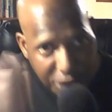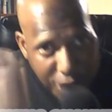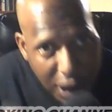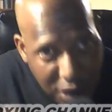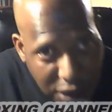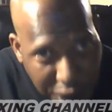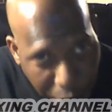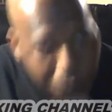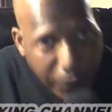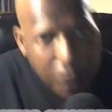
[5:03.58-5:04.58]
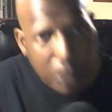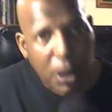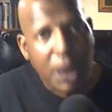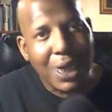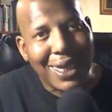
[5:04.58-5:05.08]
a difference
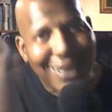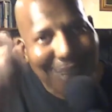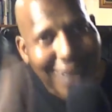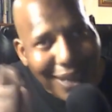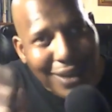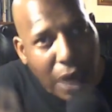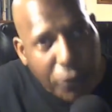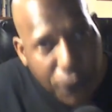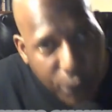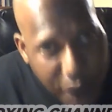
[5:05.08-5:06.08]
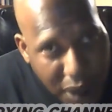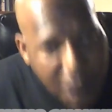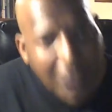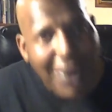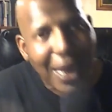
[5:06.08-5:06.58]
in cutting off the ring
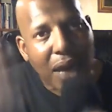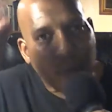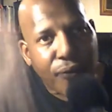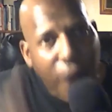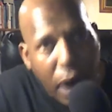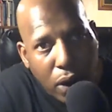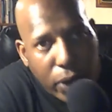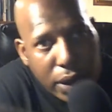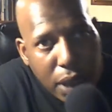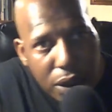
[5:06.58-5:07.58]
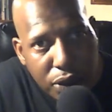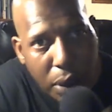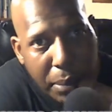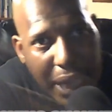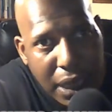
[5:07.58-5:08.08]
and following
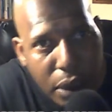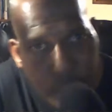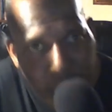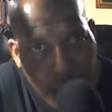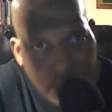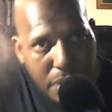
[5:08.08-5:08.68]
somebody around.